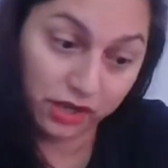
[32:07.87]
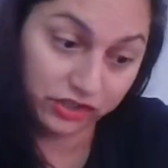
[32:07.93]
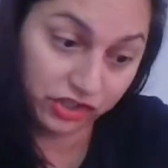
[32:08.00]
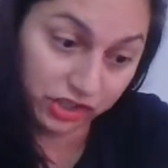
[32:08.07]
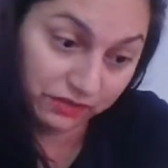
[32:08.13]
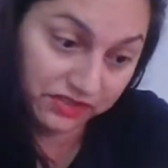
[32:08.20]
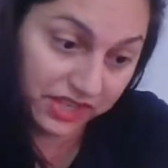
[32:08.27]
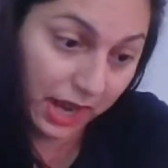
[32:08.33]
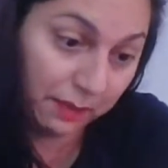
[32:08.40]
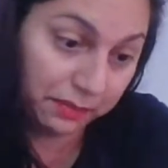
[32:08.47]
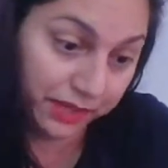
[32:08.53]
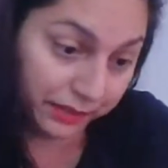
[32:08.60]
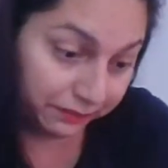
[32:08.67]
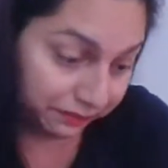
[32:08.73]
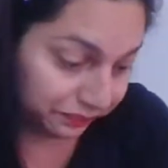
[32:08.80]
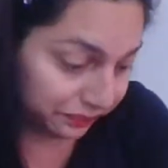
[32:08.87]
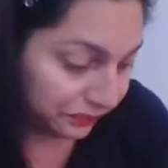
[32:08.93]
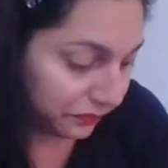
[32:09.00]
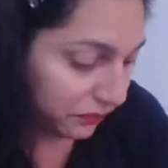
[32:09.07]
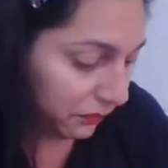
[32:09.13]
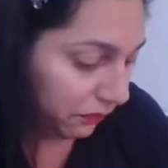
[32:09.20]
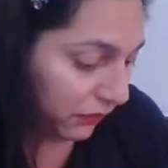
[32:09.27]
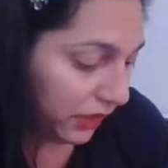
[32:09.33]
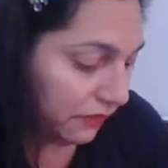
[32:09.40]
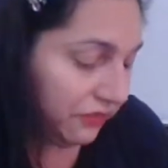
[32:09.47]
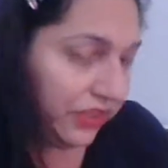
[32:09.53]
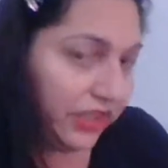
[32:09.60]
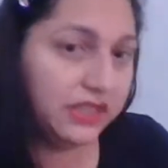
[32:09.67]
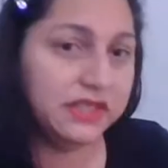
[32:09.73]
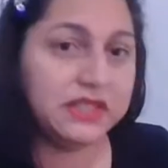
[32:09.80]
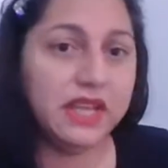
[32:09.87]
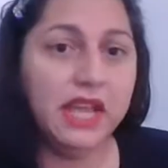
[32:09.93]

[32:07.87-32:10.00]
shifts happening. Venus